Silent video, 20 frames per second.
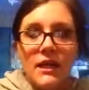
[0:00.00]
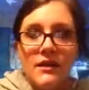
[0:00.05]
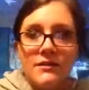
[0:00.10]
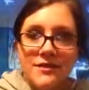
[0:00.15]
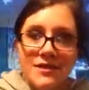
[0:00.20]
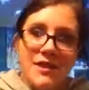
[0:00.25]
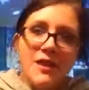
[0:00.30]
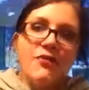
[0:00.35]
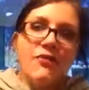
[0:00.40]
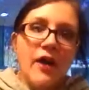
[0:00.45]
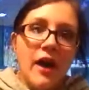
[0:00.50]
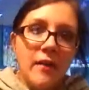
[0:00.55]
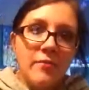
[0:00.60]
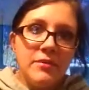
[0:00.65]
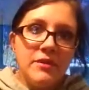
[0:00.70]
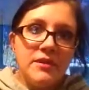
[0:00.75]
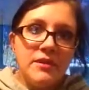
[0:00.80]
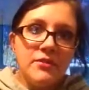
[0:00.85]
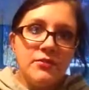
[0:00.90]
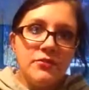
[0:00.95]
stuff
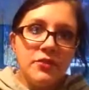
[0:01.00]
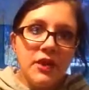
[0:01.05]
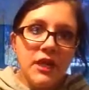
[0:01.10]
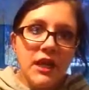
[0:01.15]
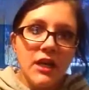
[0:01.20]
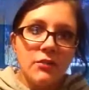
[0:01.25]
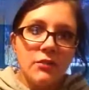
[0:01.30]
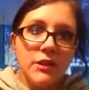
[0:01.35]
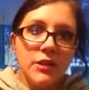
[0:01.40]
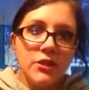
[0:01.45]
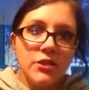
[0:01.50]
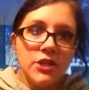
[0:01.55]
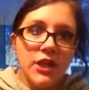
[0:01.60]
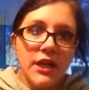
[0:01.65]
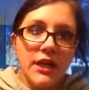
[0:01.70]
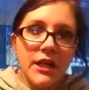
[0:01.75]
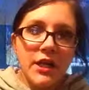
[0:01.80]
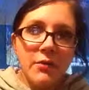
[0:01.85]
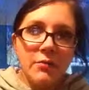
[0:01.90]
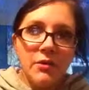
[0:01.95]
happens. You forget when you're
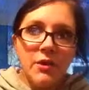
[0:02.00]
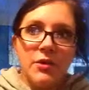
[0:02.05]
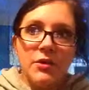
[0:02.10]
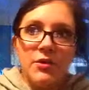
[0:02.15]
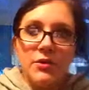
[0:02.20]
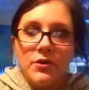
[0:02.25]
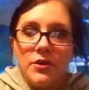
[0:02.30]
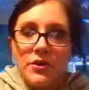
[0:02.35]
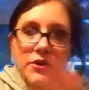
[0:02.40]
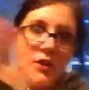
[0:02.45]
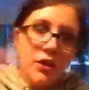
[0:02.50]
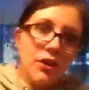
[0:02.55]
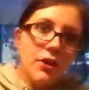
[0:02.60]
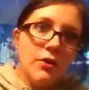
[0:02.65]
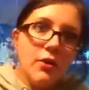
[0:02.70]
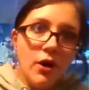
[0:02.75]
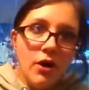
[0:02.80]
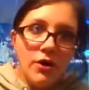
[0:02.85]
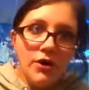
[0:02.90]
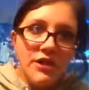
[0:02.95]
trying to upload,
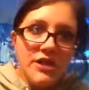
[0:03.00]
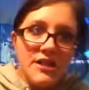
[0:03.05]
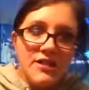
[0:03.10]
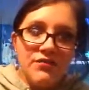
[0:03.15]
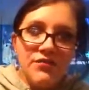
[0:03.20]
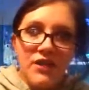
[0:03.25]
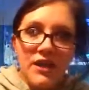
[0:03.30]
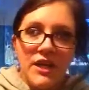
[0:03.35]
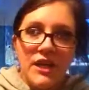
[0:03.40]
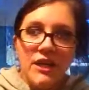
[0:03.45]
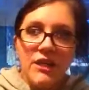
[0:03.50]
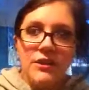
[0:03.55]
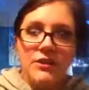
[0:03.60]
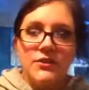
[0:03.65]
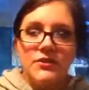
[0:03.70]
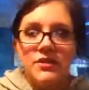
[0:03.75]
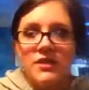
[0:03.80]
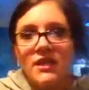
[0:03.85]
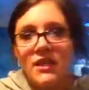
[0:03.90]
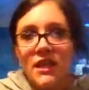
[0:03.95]
all these
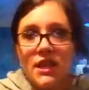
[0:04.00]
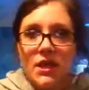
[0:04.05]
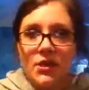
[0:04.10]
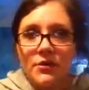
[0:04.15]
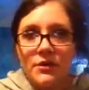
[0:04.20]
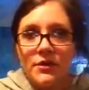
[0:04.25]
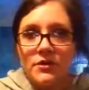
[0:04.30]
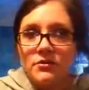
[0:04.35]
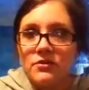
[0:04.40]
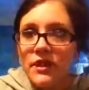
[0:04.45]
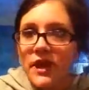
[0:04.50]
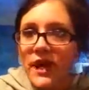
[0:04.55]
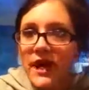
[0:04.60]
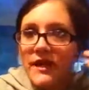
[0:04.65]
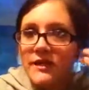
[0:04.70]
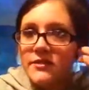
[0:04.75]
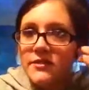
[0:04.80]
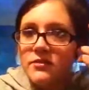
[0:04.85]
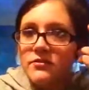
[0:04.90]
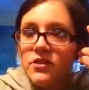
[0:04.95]
videos and then going through the
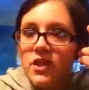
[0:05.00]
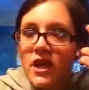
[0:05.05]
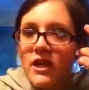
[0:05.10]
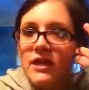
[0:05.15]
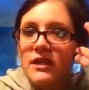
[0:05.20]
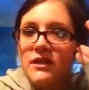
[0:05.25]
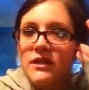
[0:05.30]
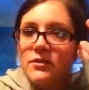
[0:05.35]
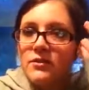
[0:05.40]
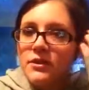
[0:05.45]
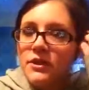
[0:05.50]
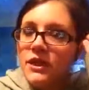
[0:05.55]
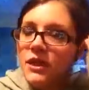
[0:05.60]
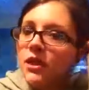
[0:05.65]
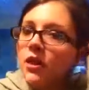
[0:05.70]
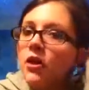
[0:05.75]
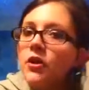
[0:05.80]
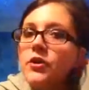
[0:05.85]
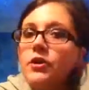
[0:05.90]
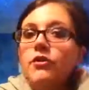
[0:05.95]
hassle of trying to deal with
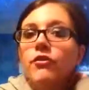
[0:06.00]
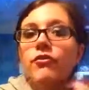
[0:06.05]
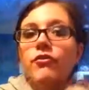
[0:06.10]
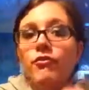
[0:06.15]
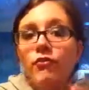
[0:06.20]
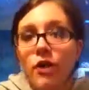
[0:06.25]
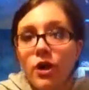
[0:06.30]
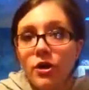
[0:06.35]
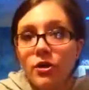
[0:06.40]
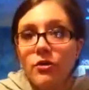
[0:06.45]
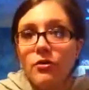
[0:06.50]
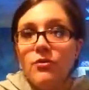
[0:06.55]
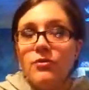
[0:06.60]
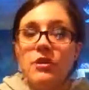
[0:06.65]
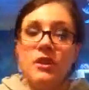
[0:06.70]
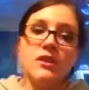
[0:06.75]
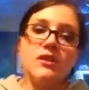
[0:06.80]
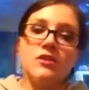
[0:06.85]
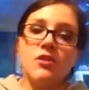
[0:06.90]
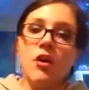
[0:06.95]
it on your
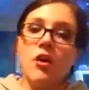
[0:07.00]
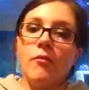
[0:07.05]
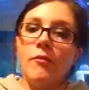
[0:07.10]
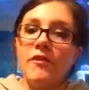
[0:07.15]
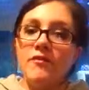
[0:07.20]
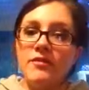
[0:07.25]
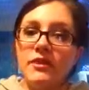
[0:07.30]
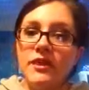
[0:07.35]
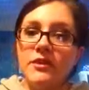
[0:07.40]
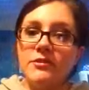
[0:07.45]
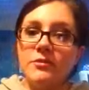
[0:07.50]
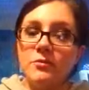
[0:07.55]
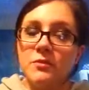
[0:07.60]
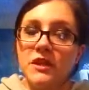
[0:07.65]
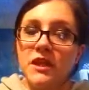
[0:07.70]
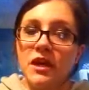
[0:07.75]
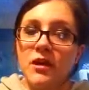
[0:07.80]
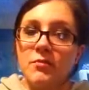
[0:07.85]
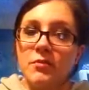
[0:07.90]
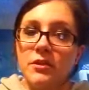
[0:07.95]
phone, because all my videos are
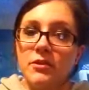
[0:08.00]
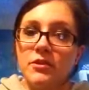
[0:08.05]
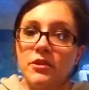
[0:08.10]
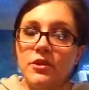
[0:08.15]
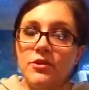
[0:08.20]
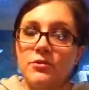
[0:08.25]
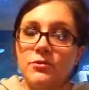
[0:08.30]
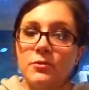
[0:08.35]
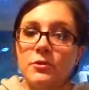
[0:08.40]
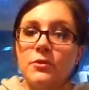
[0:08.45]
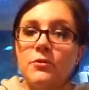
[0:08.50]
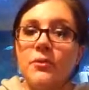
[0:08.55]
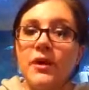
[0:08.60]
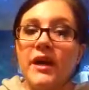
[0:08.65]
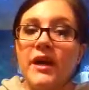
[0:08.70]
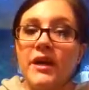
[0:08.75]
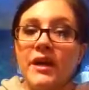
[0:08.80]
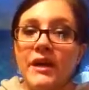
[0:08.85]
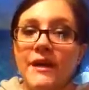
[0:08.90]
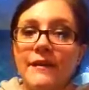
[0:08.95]
being uploaded through
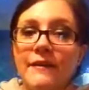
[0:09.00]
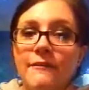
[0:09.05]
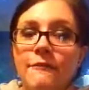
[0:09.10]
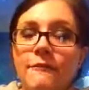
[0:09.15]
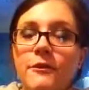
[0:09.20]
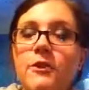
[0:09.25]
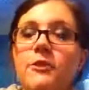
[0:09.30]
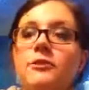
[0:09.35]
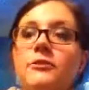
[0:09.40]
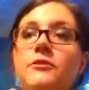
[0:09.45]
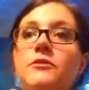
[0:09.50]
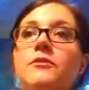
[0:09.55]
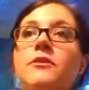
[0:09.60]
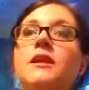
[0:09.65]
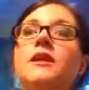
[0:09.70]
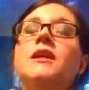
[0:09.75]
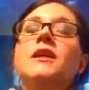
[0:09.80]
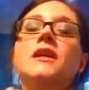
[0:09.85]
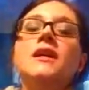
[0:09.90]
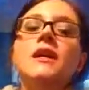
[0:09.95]
my
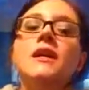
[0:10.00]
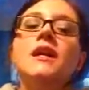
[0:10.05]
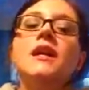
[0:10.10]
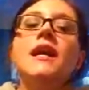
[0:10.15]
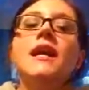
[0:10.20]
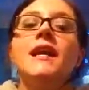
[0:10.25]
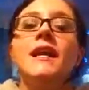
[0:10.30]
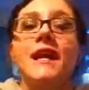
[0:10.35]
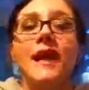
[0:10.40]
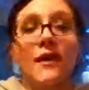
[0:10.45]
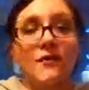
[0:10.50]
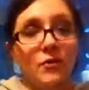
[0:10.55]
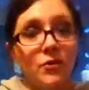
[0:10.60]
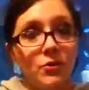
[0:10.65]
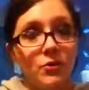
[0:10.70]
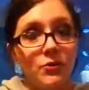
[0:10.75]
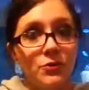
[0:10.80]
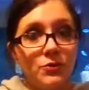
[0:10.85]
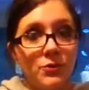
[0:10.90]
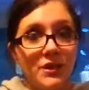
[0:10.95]
iPhone. And I have an
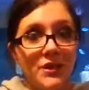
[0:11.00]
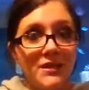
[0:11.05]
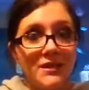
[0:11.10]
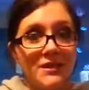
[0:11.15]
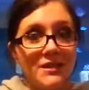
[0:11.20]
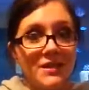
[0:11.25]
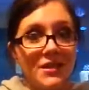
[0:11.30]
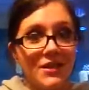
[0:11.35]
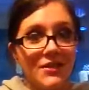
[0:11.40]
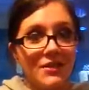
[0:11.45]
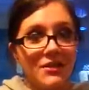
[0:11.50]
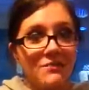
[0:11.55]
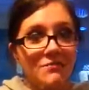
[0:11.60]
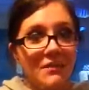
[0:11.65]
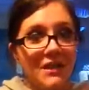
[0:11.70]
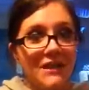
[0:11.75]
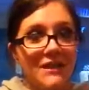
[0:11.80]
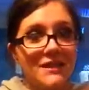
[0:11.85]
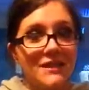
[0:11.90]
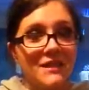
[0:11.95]
old one, so it
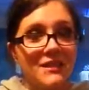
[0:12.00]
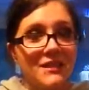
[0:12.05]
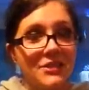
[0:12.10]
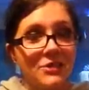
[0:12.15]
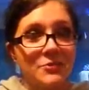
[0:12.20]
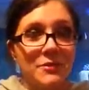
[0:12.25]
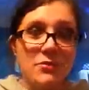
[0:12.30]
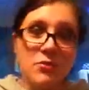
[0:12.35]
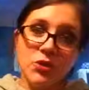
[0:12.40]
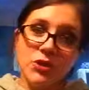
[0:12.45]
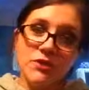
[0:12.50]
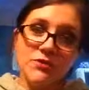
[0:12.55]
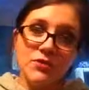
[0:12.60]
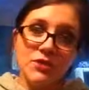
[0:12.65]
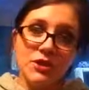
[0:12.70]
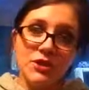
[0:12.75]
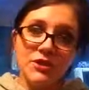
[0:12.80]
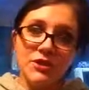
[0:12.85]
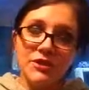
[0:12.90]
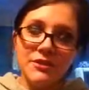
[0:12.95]
makes it a little bit more
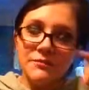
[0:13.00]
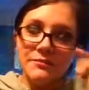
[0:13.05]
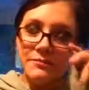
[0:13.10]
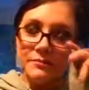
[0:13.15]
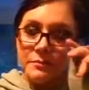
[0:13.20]
difficult.